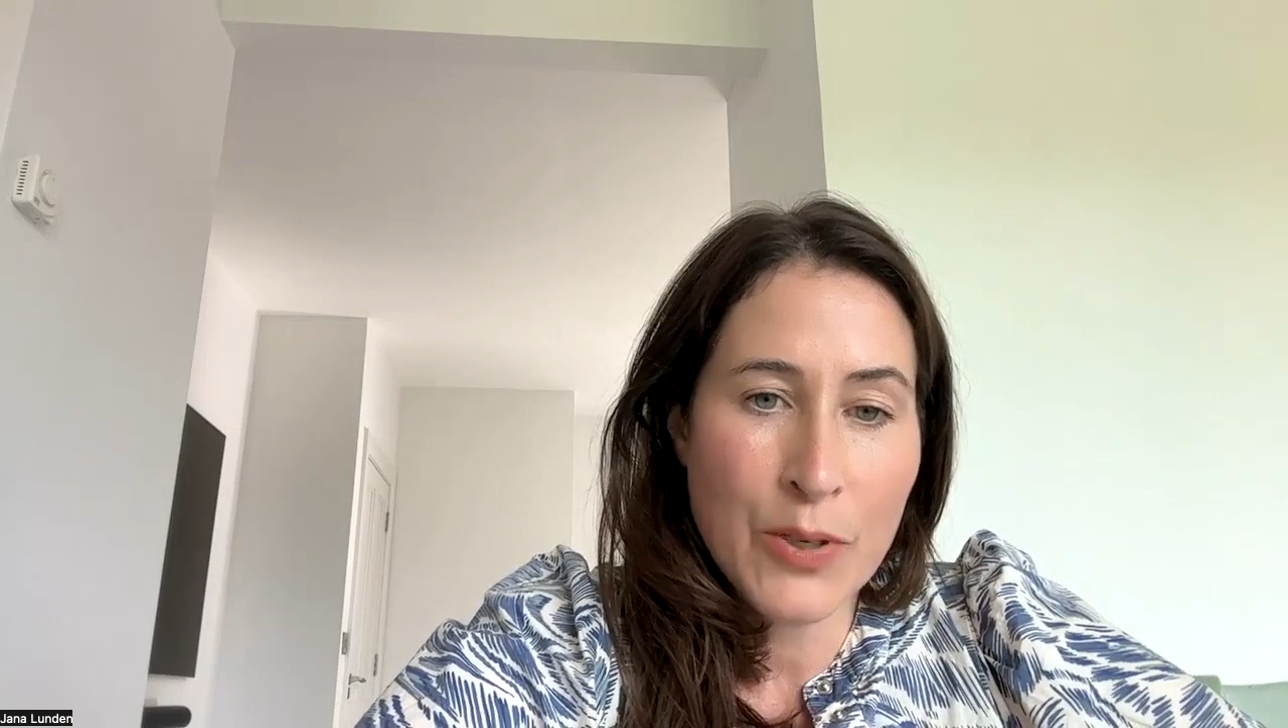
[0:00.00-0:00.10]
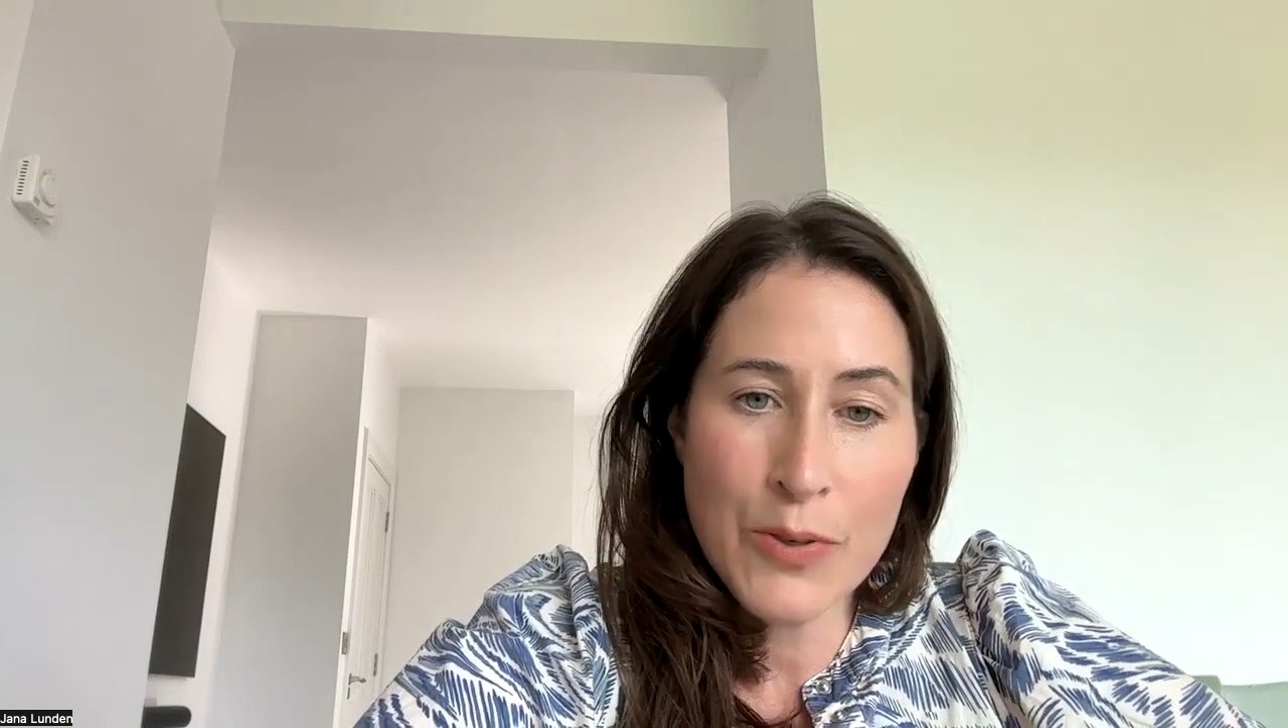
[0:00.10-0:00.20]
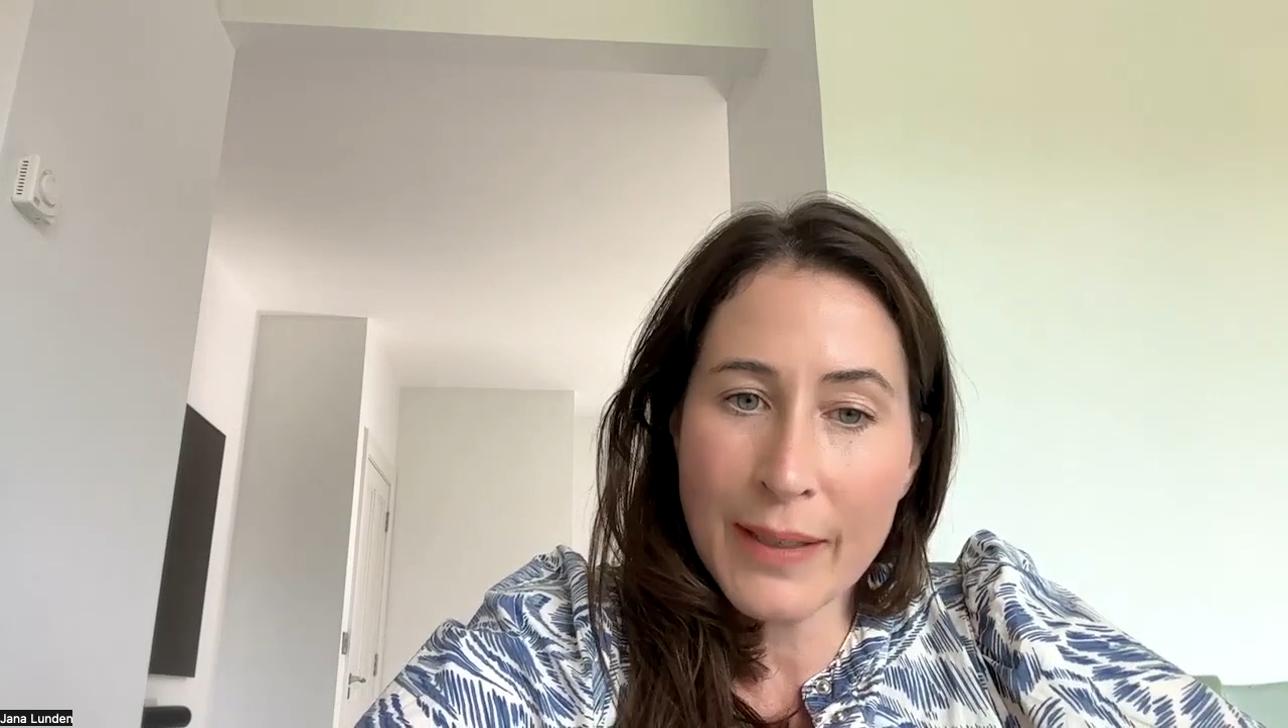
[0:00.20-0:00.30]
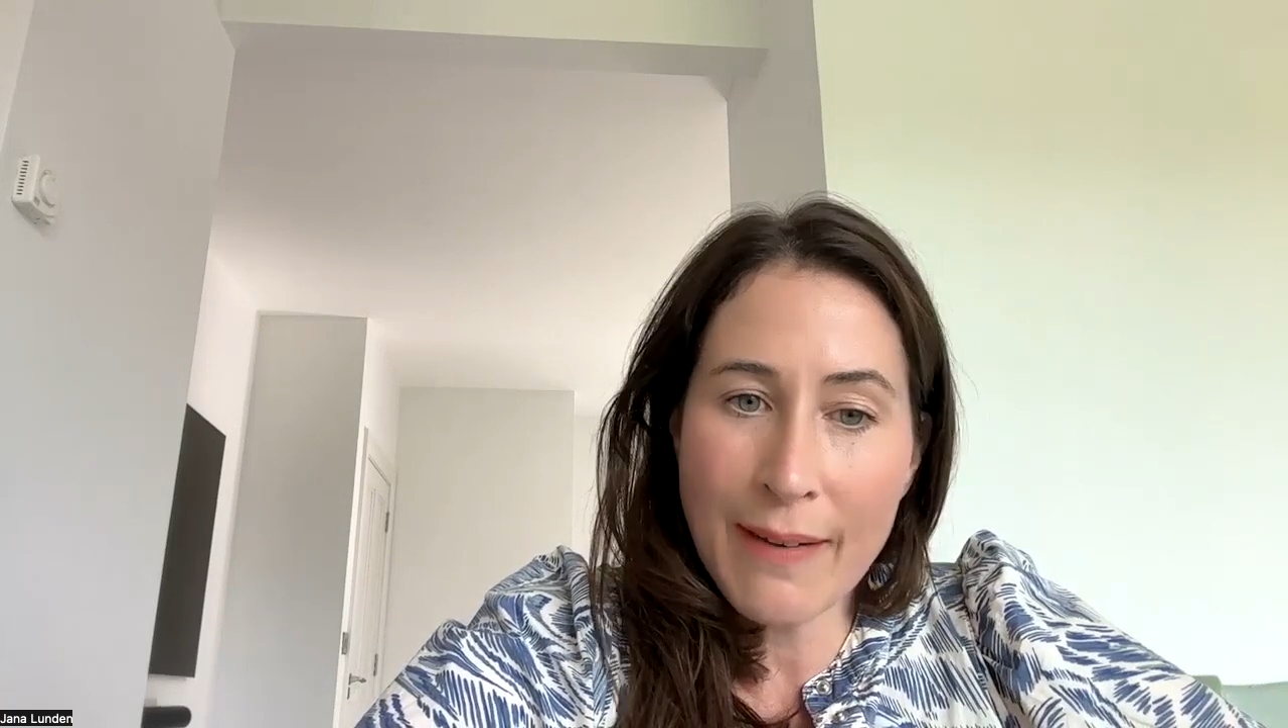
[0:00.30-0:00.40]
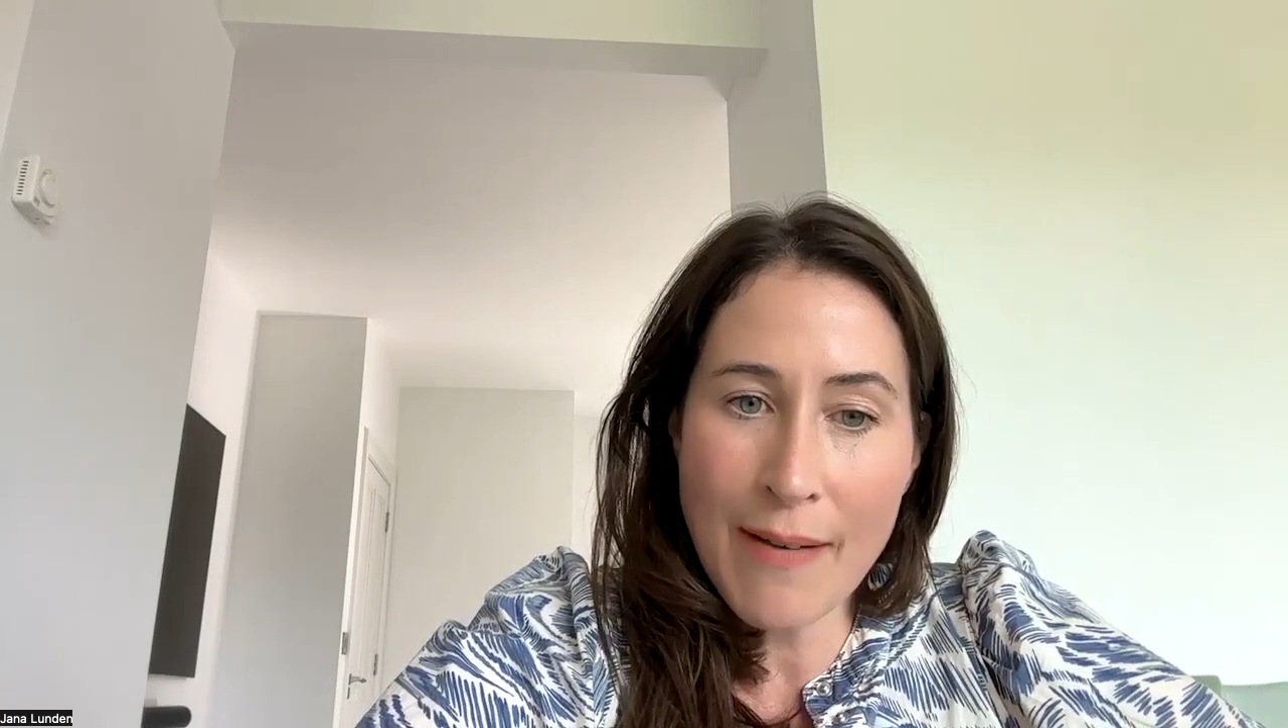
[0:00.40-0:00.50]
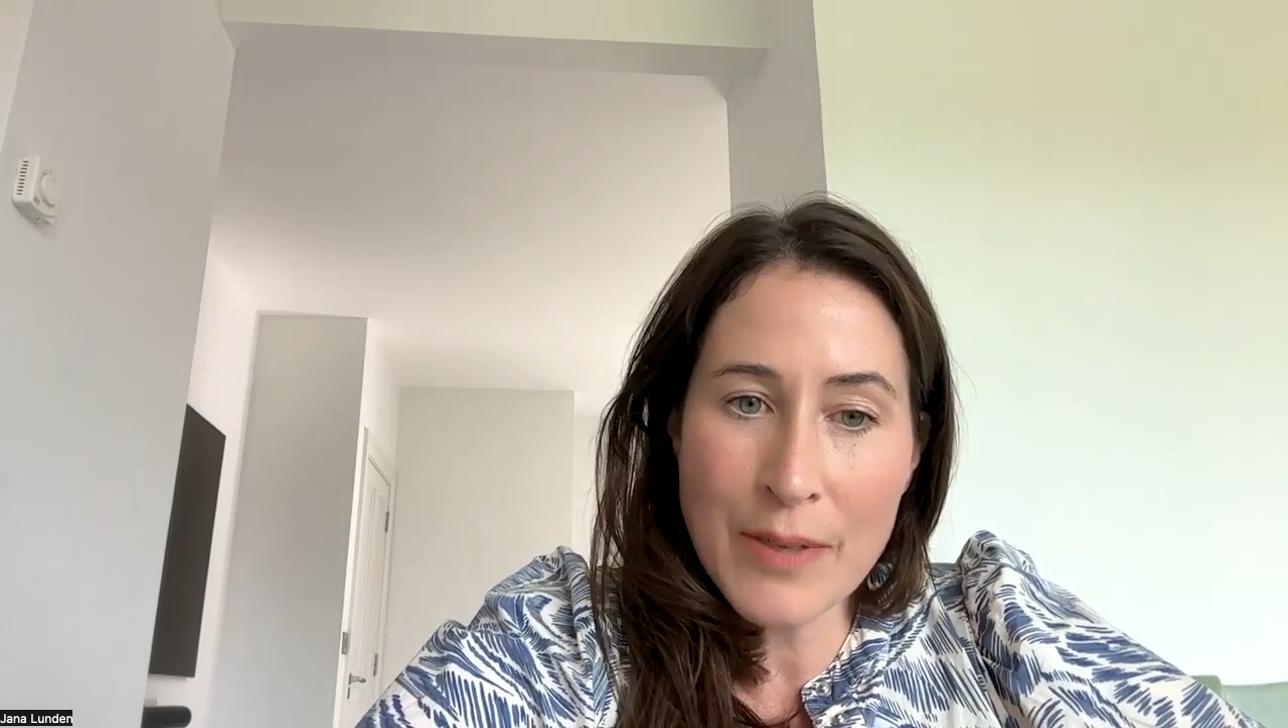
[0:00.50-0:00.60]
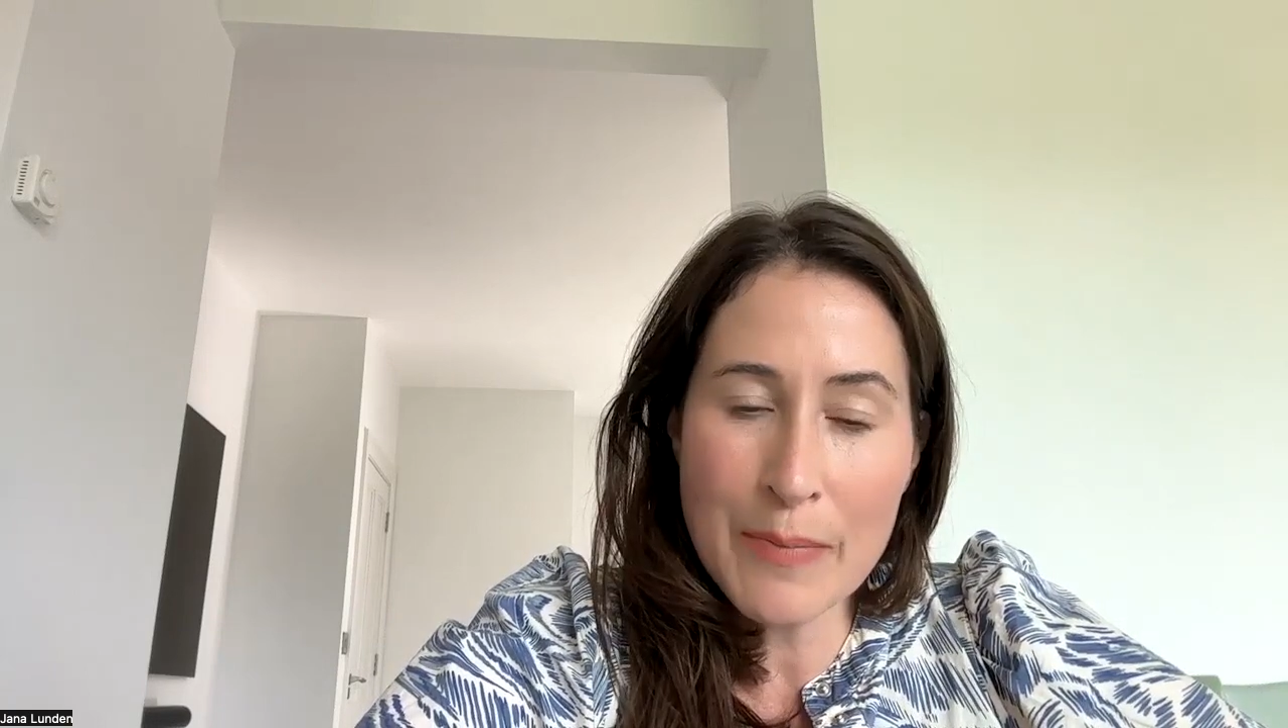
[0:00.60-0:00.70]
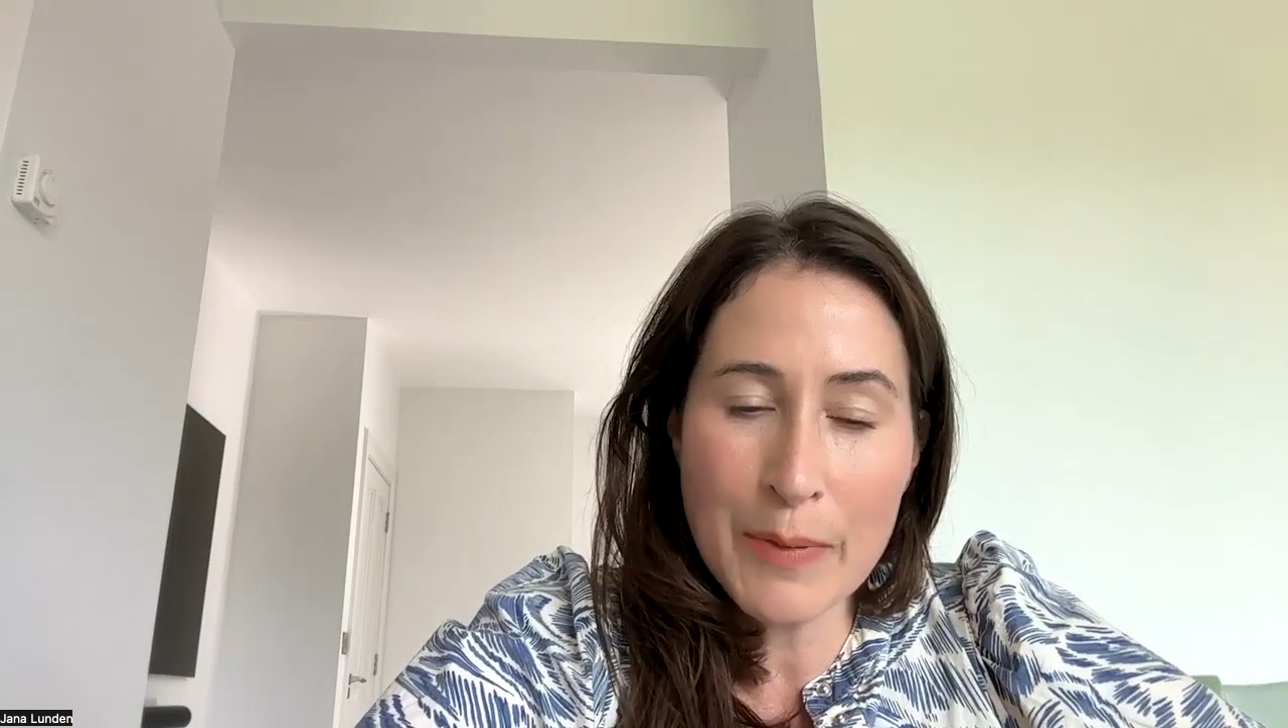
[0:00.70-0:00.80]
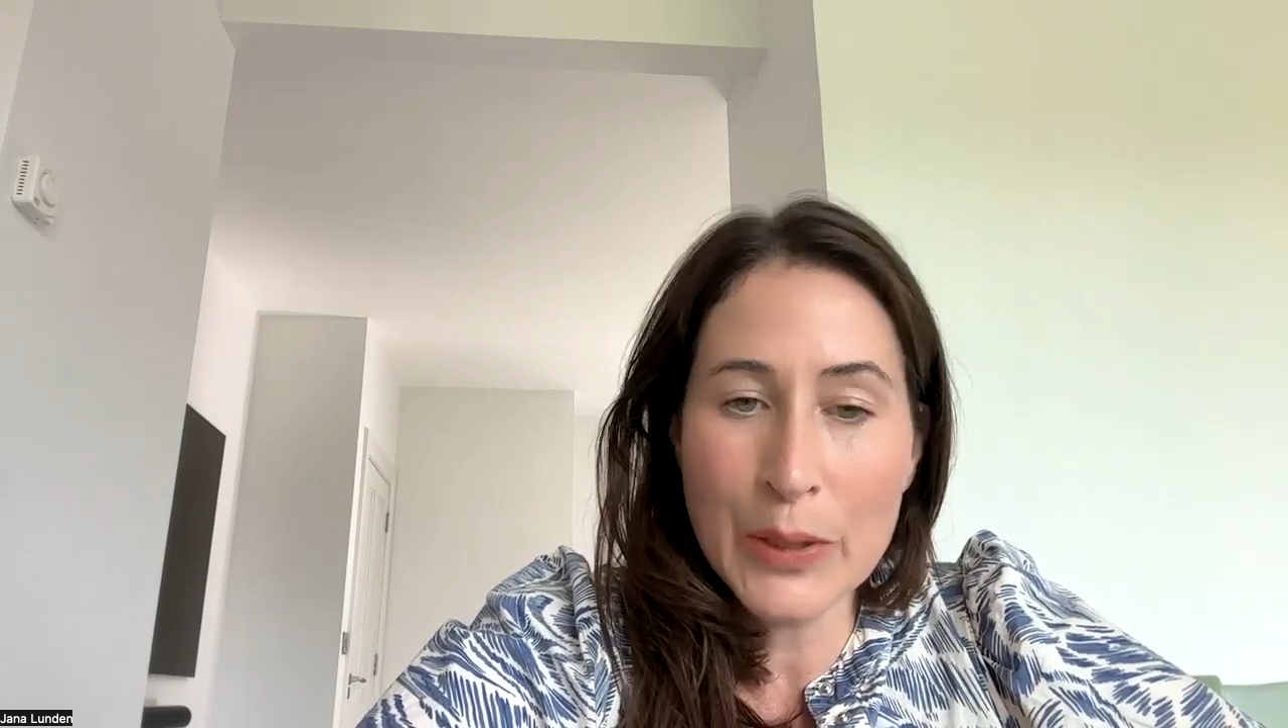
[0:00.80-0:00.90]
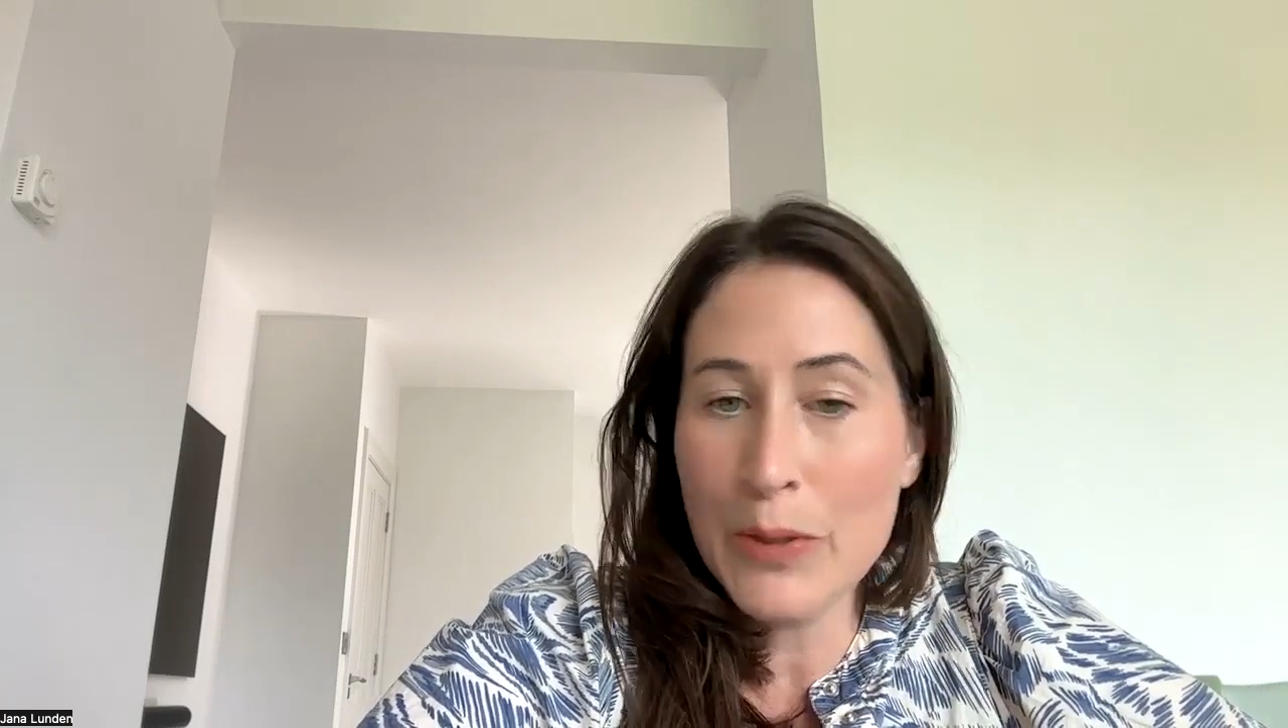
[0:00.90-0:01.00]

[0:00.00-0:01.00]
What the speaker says: Who's accountable?